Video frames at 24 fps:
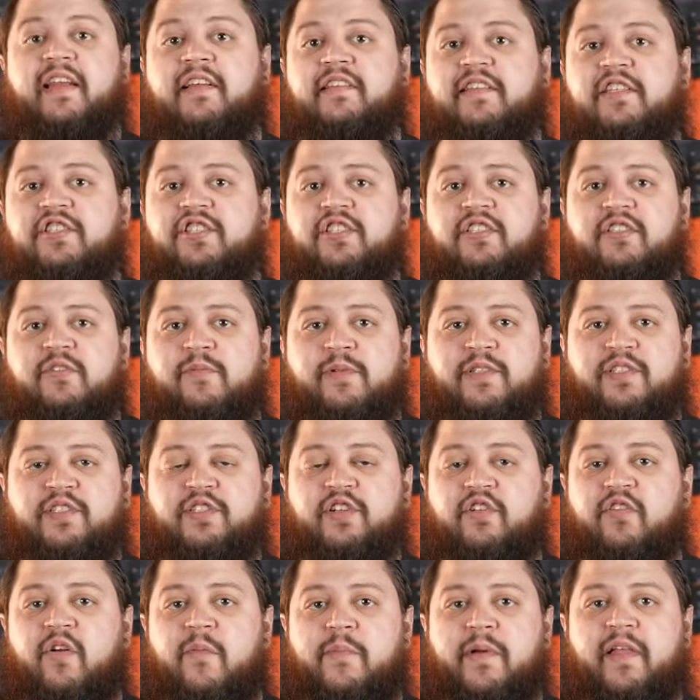addition to its
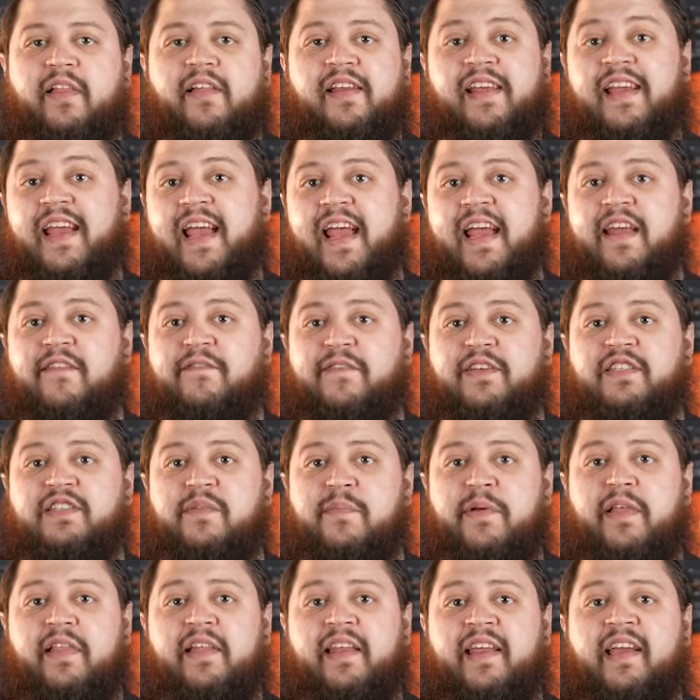durability and
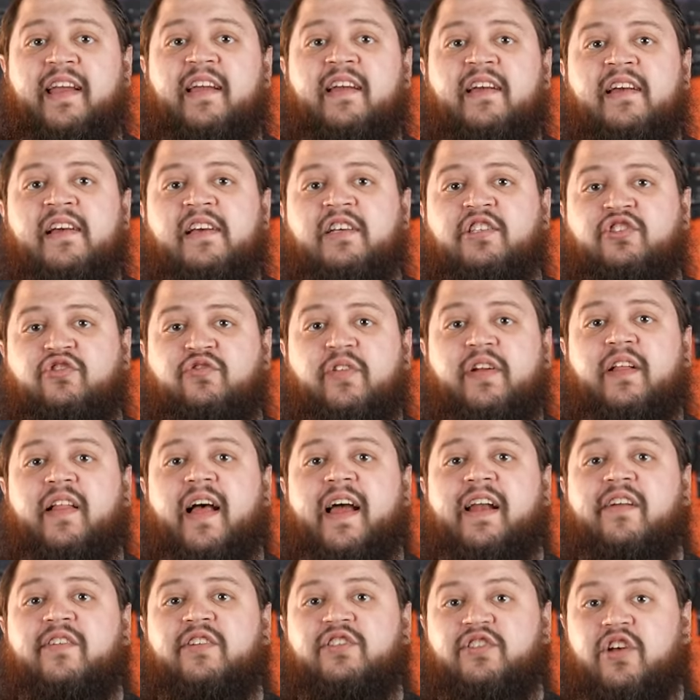visibility,
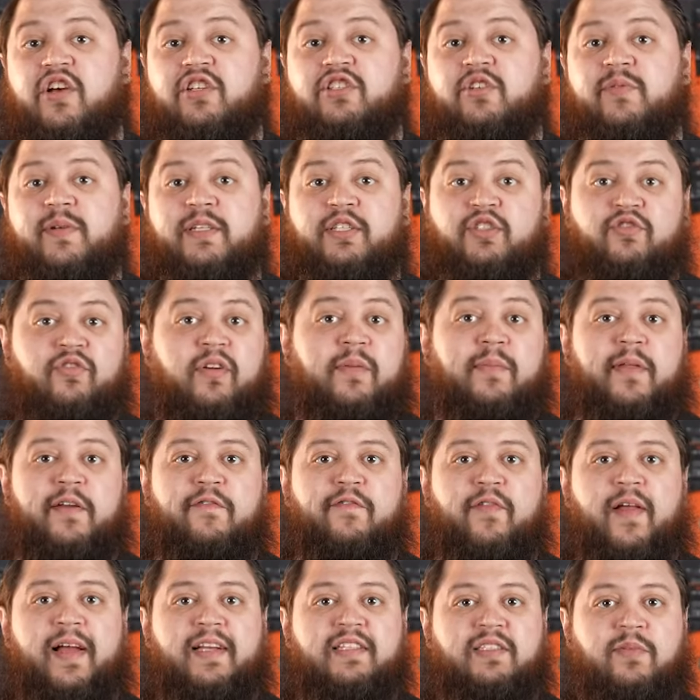Stringliner is also extremely
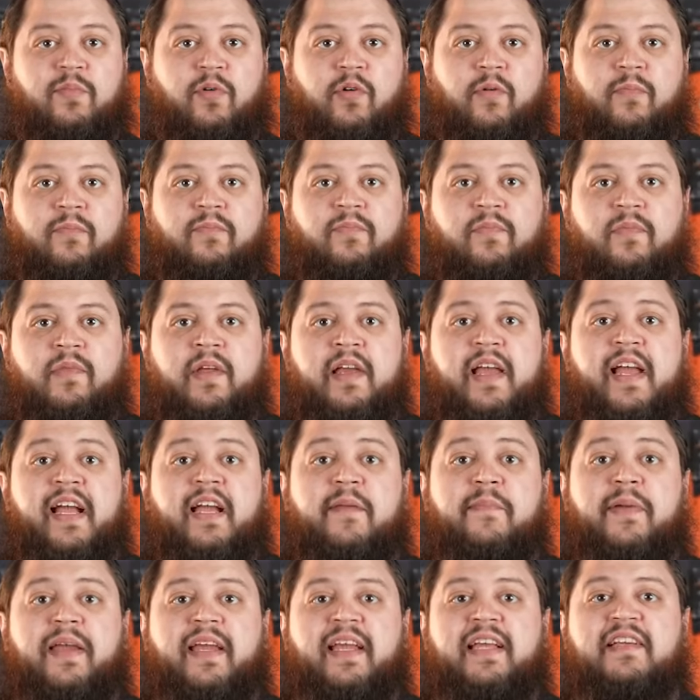flexible. It
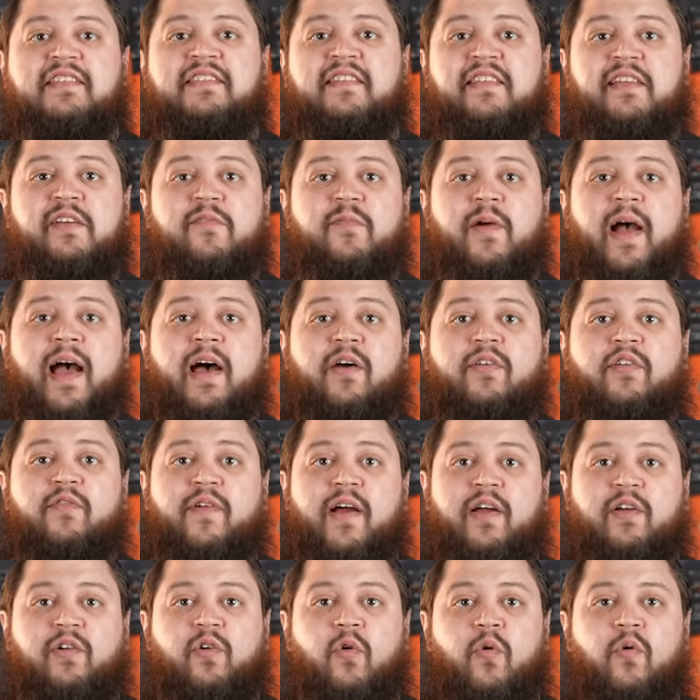can be easily wound
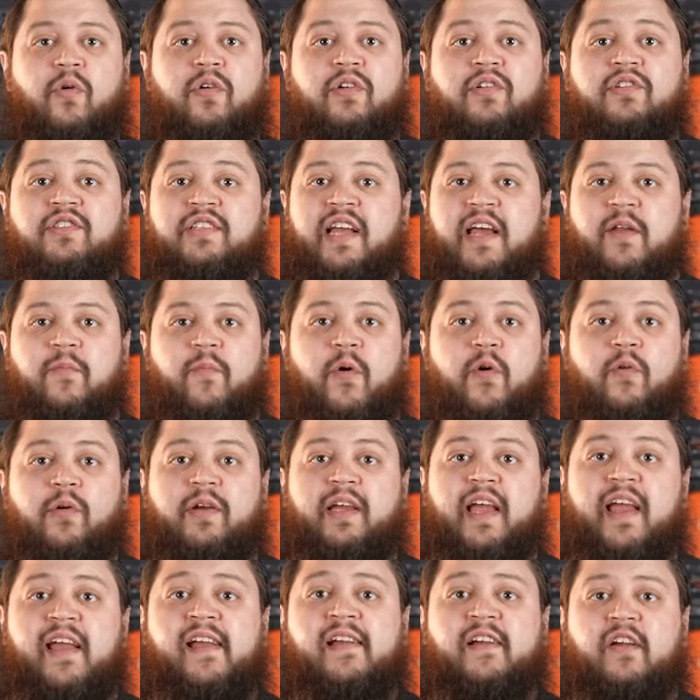around corners and won't
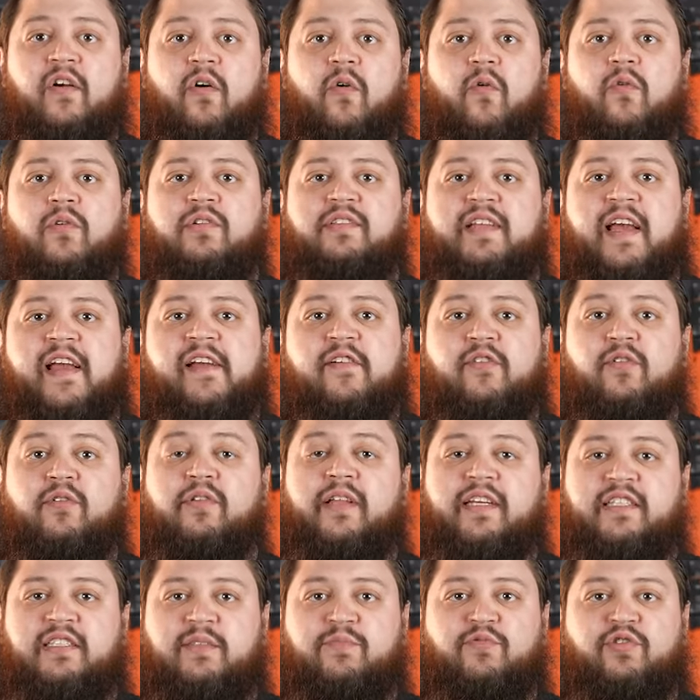kink or tangle
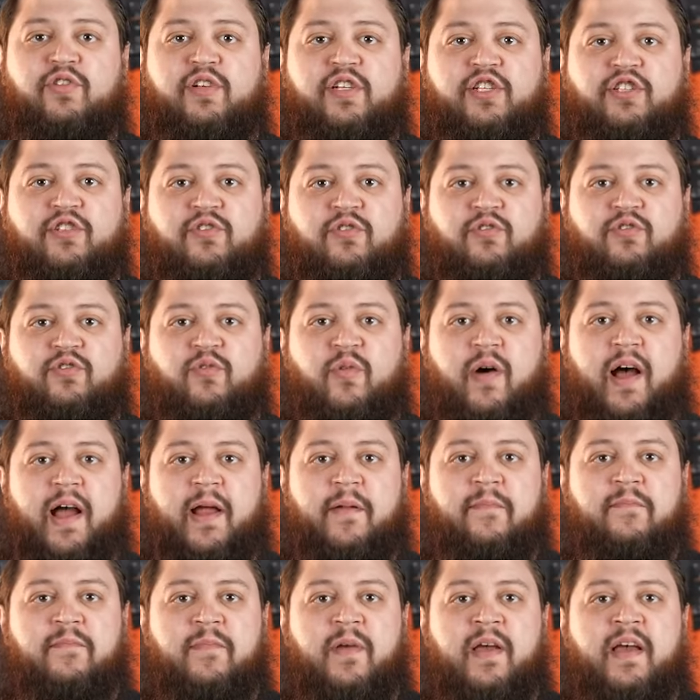like some traditional twine.
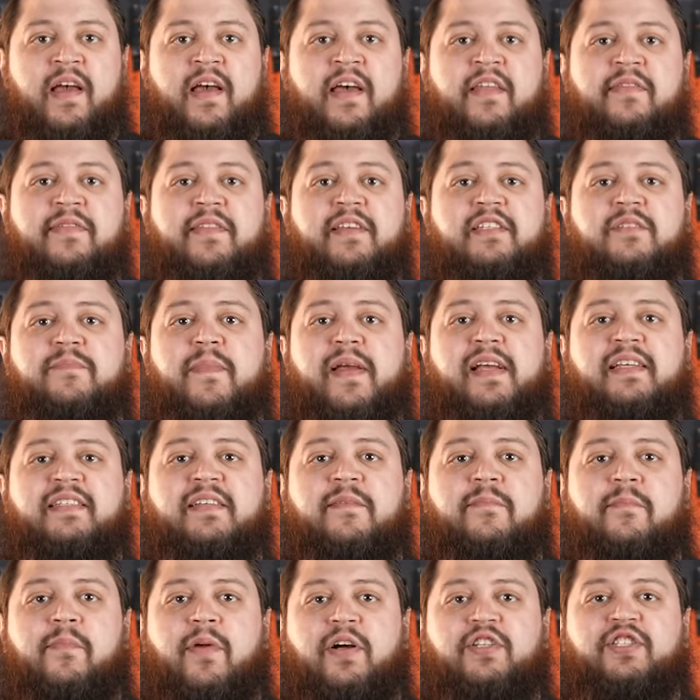This makes
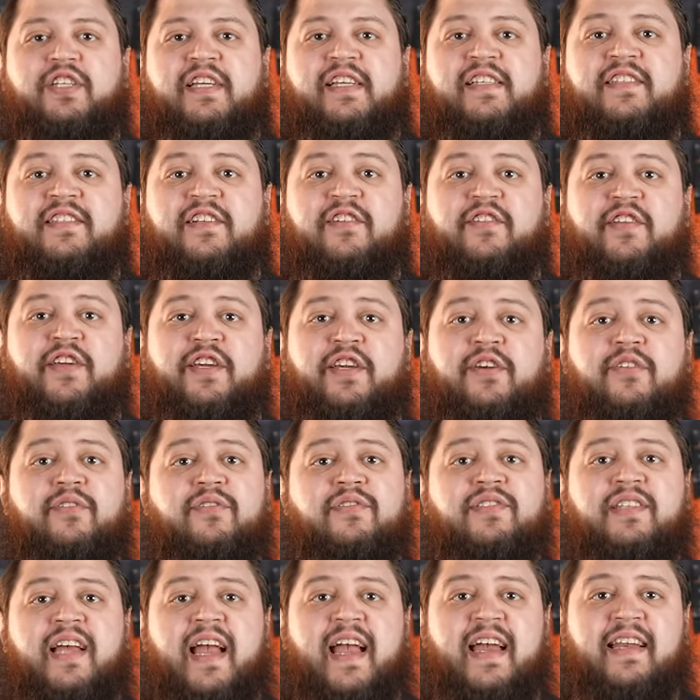it much easier to
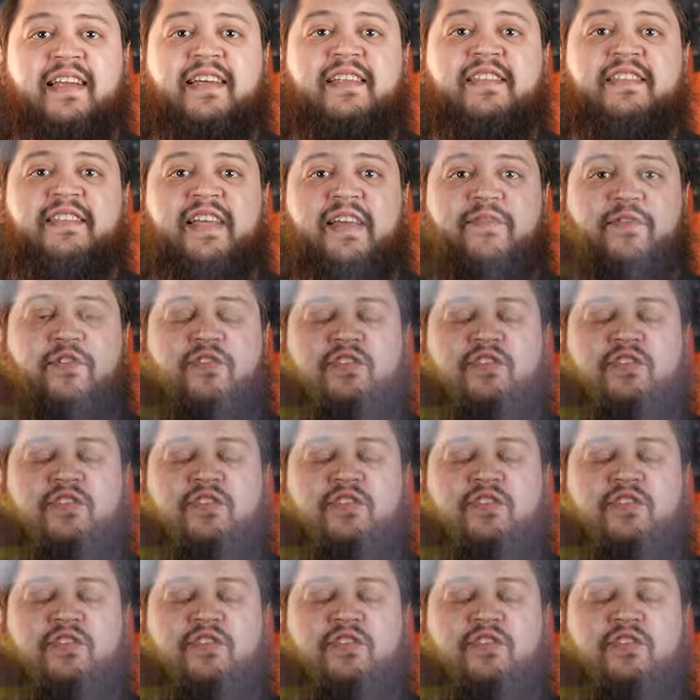use and can save you